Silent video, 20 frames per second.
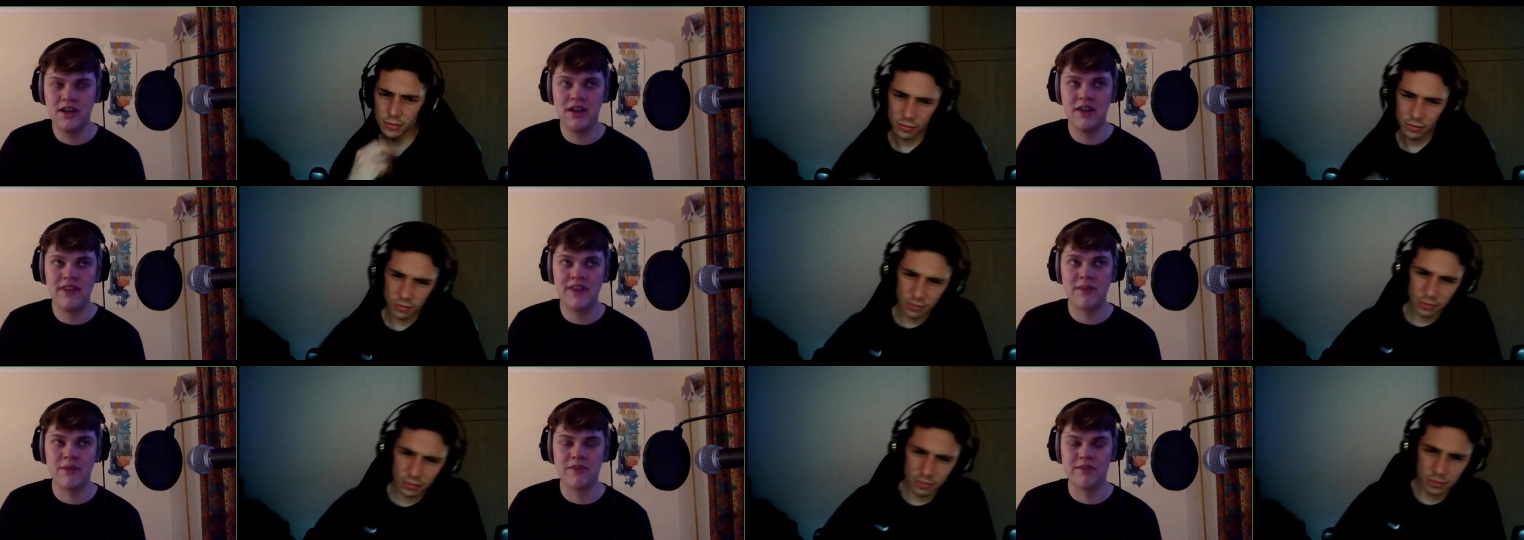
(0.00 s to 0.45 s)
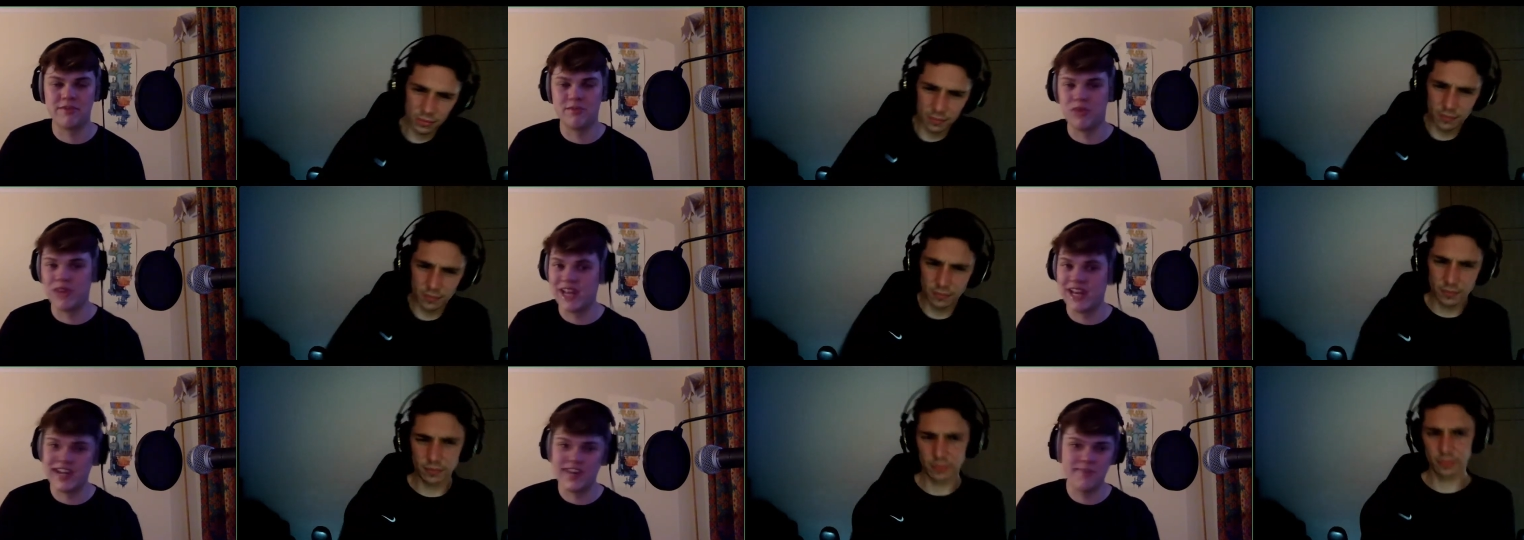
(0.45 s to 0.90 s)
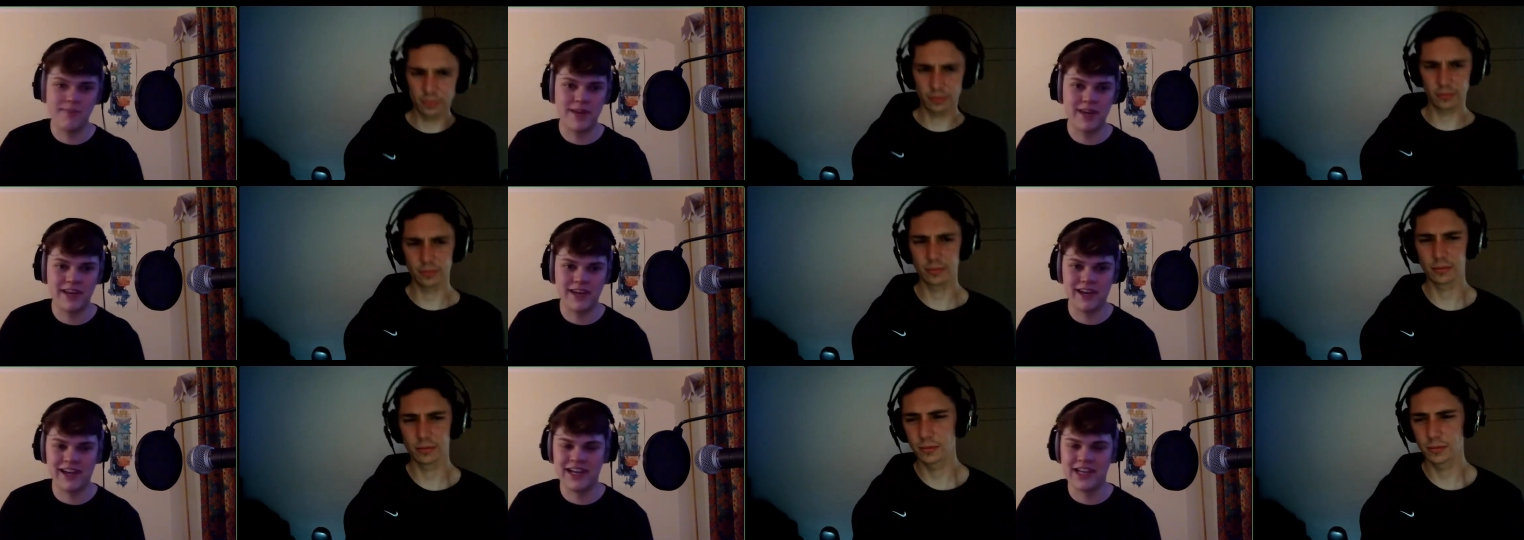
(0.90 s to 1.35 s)
Speaker 1: there wasn't really any
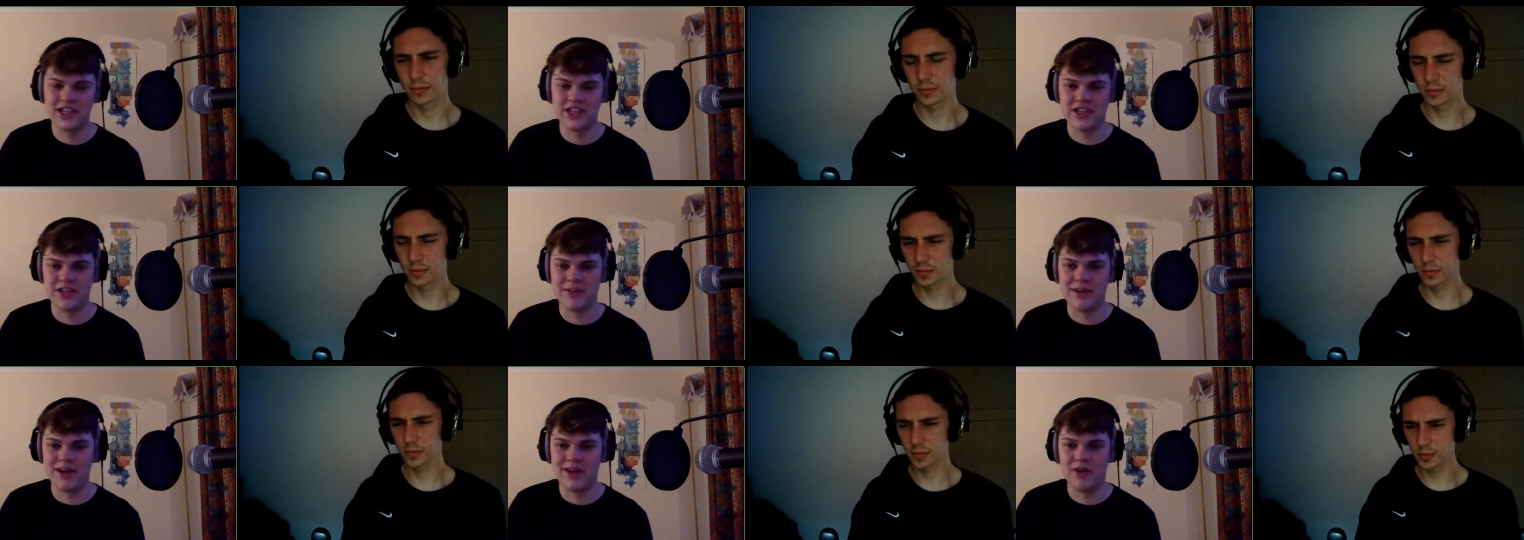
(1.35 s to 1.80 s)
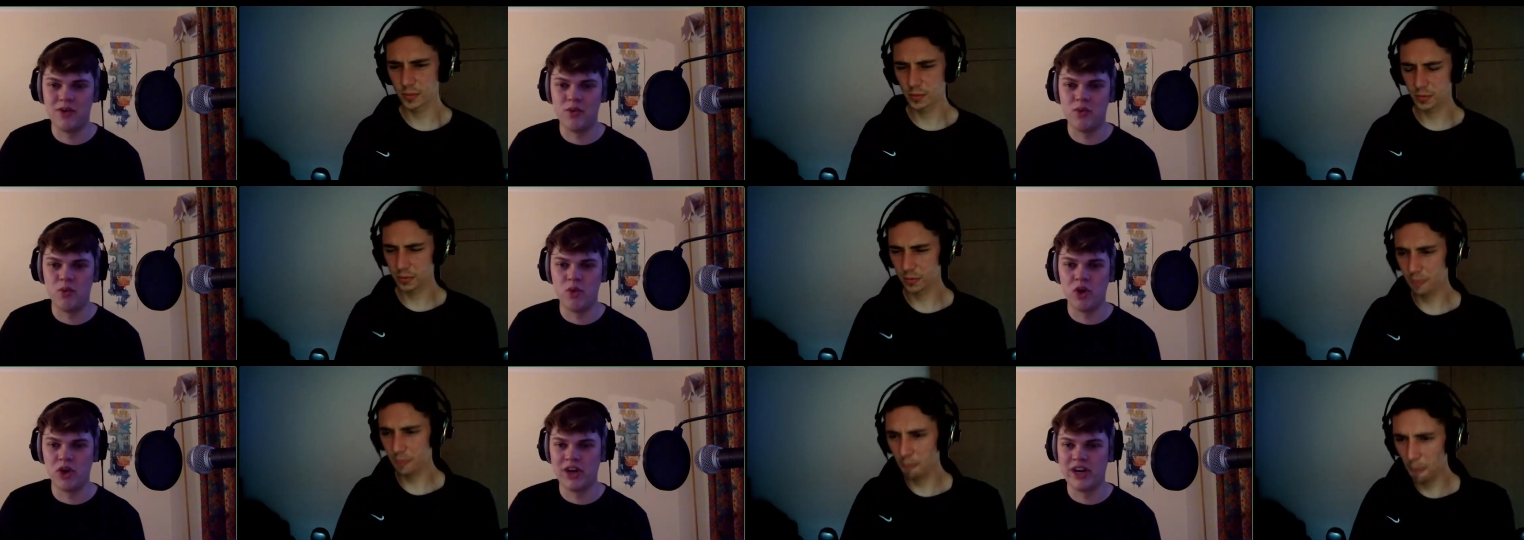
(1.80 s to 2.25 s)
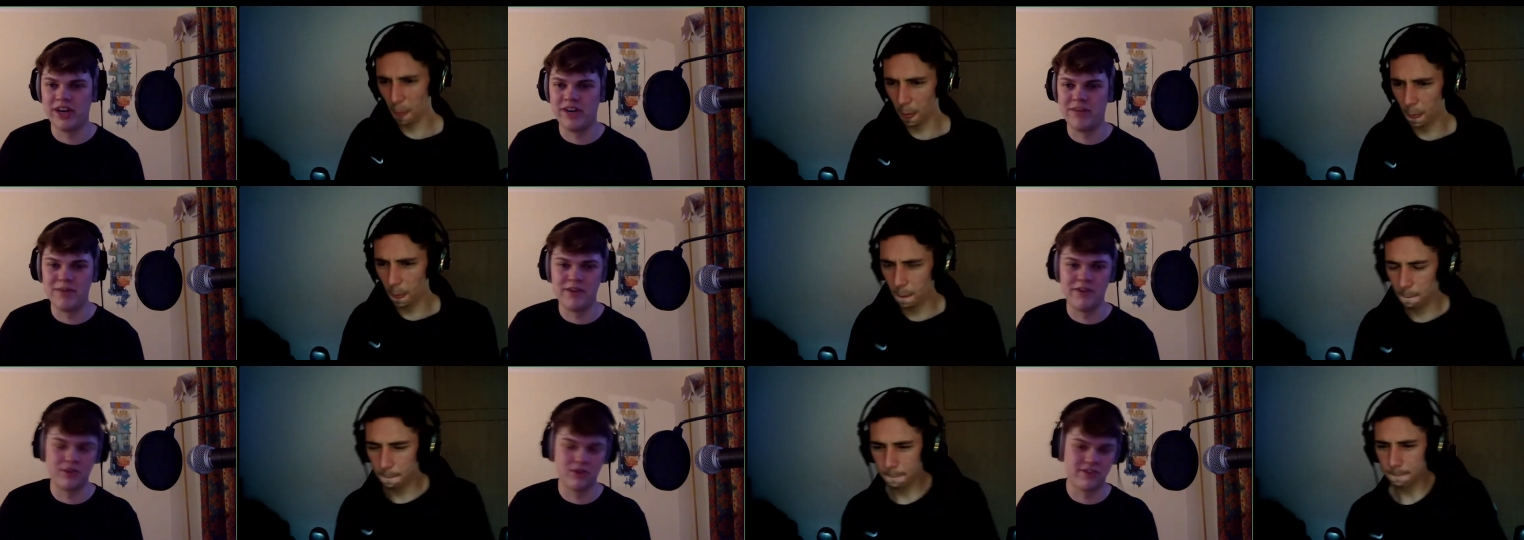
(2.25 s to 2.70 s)
speculation about what kind of
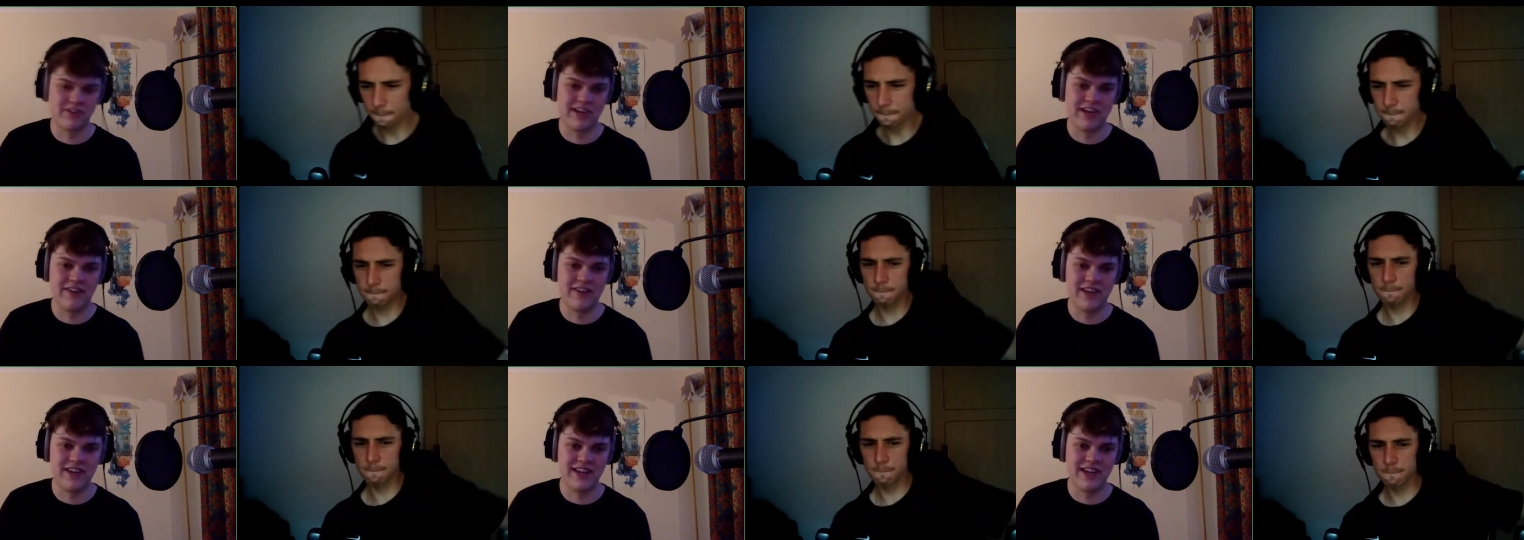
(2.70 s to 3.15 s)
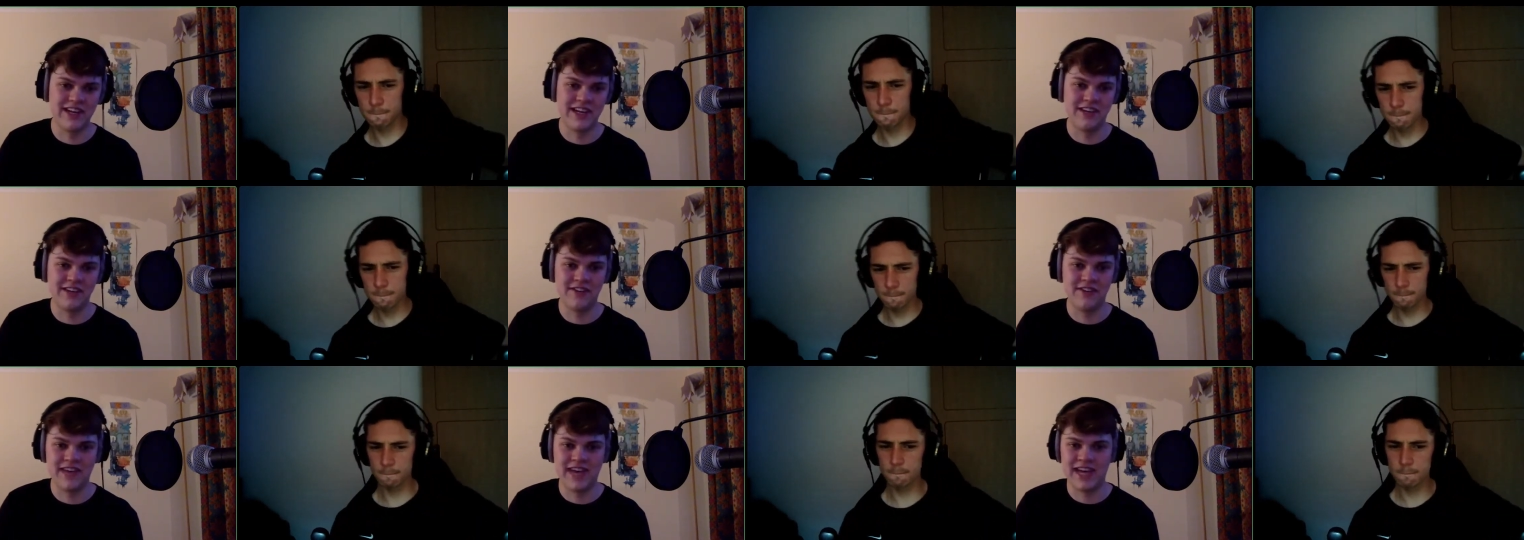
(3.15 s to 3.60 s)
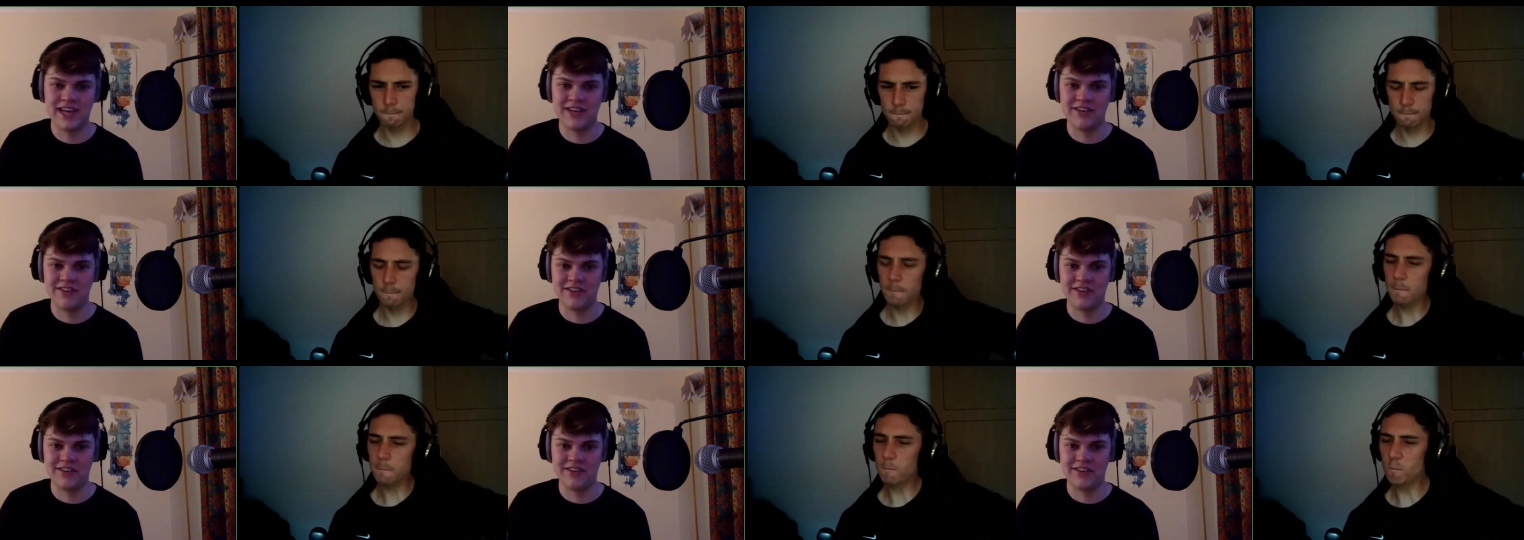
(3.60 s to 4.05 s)
musical sound they'd need. They had
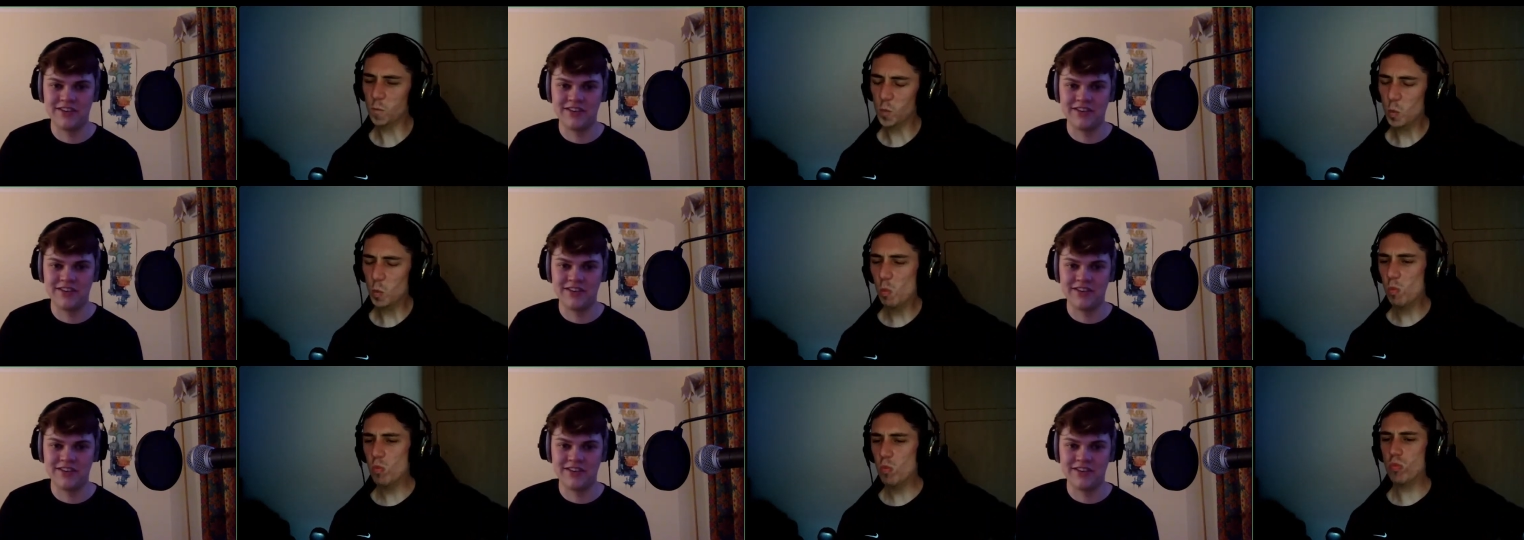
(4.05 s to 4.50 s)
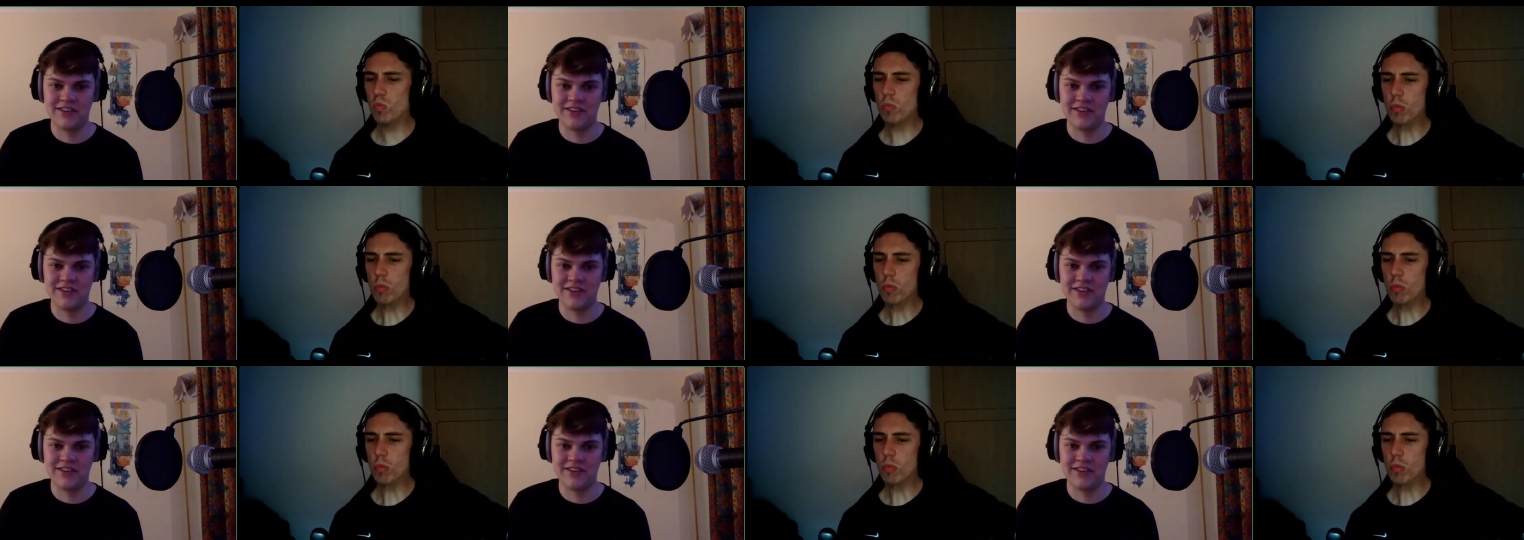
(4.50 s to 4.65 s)
a complete list of